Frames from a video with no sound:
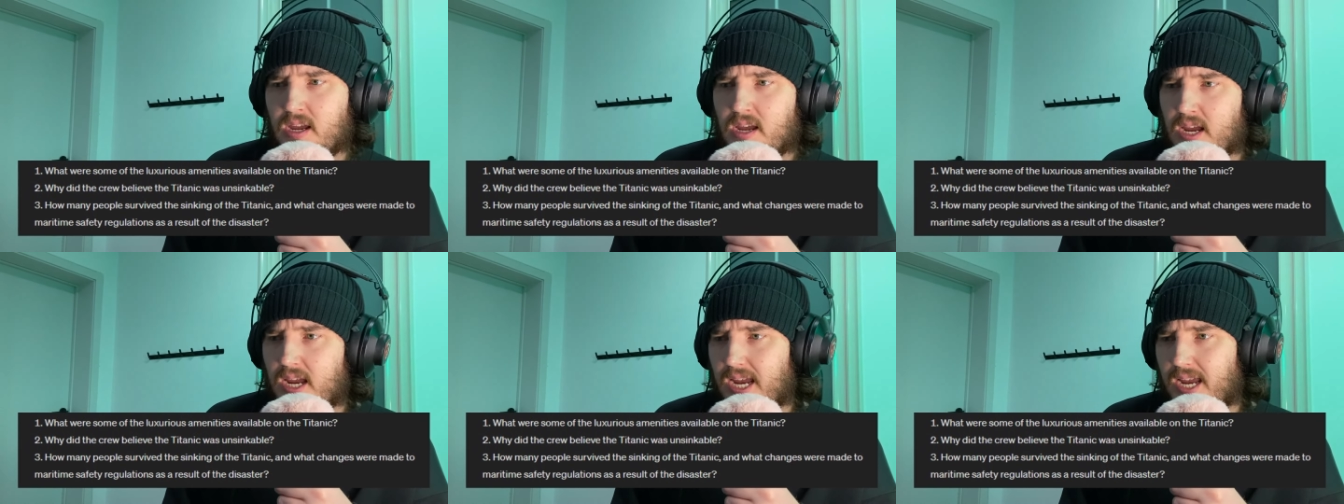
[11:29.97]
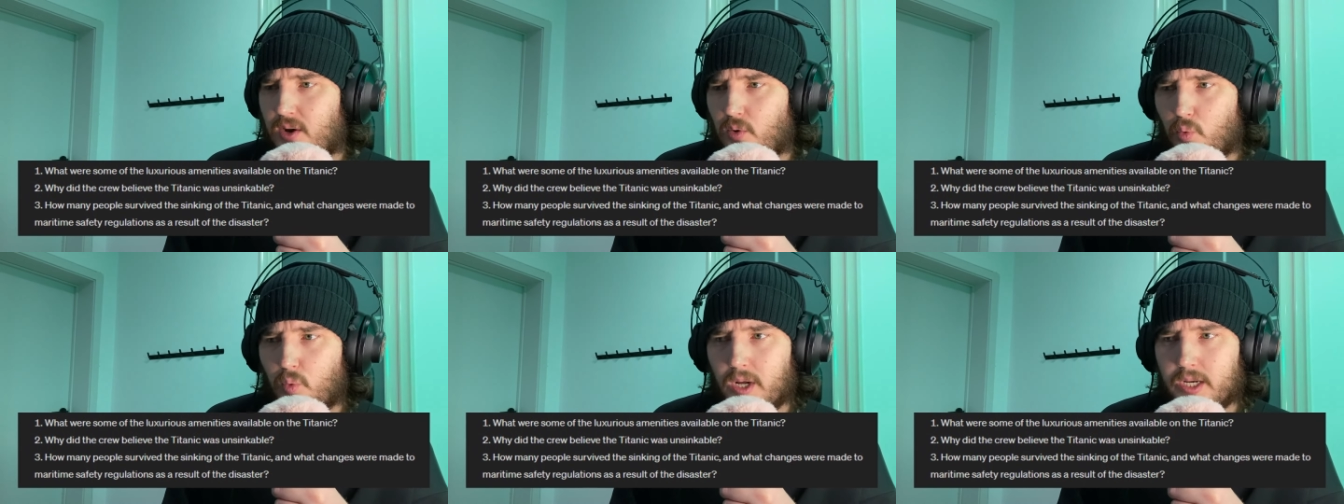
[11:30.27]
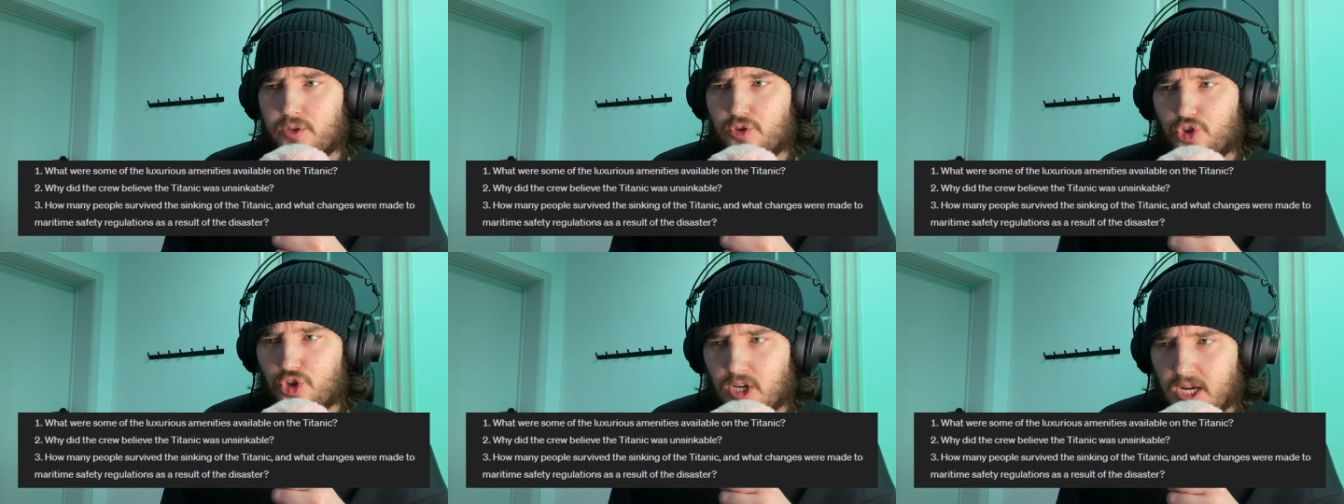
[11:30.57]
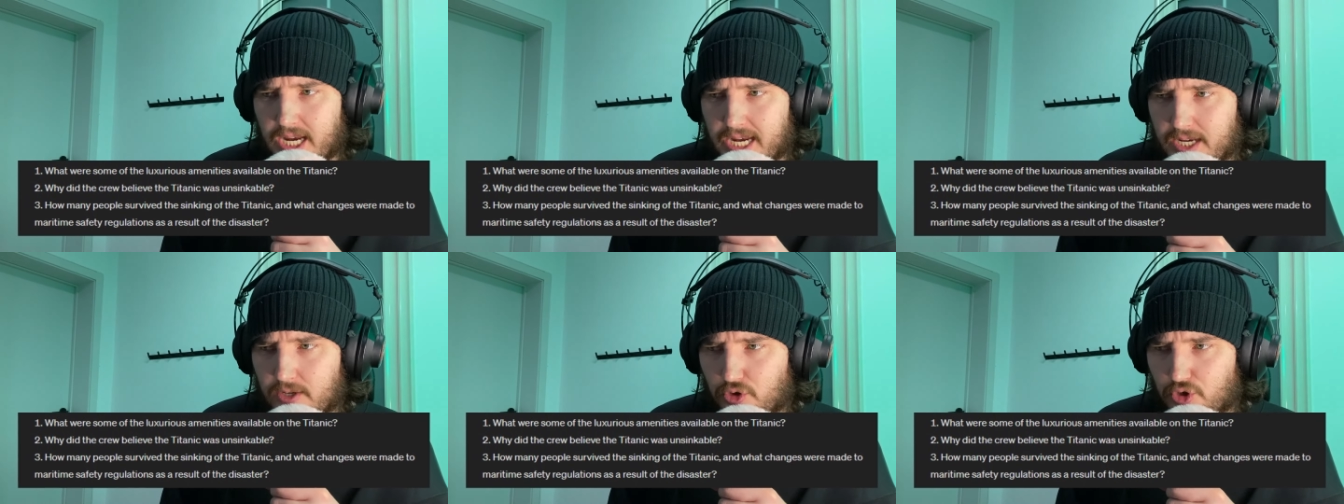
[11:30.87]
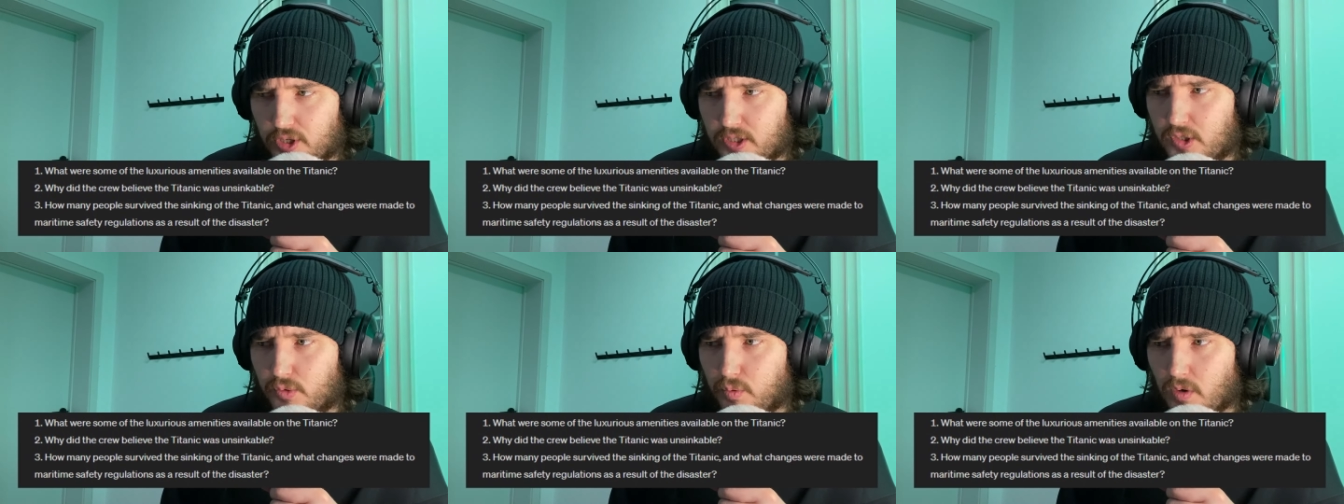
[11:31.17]
And what
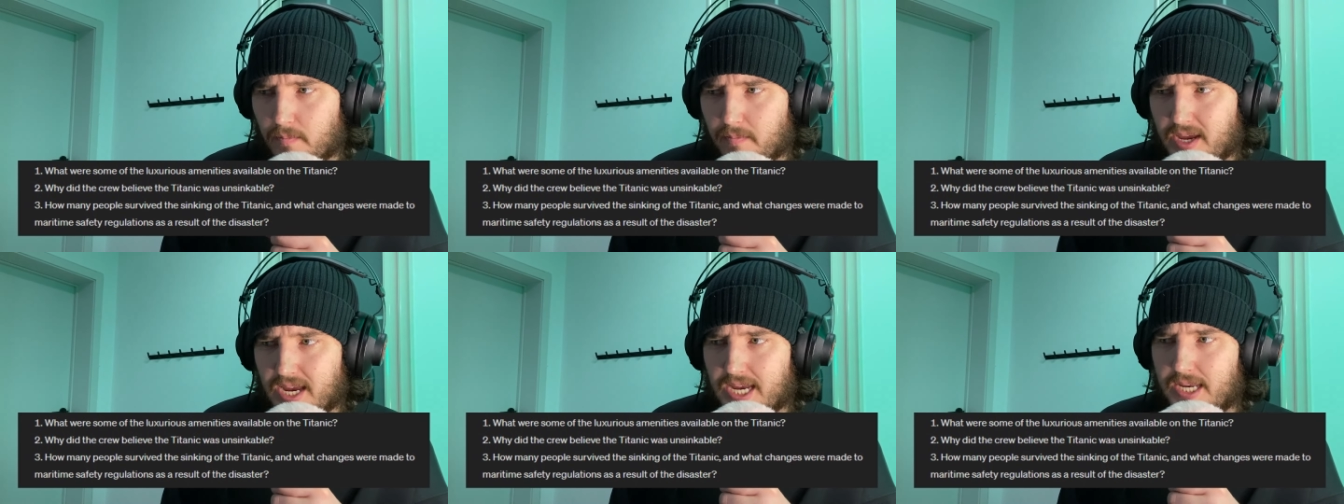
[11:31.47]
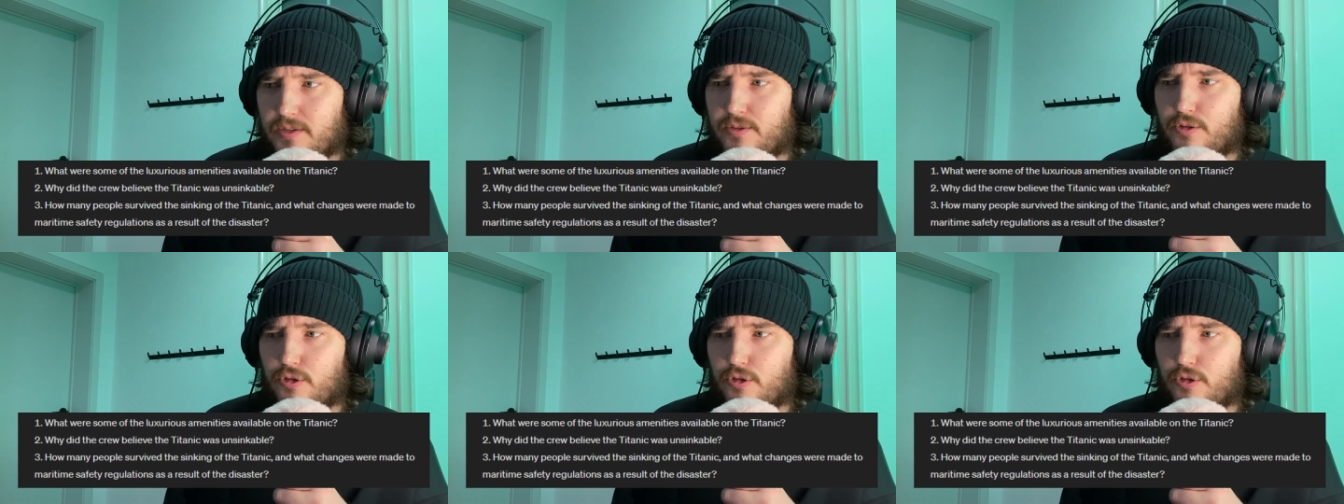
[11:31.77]
changes were made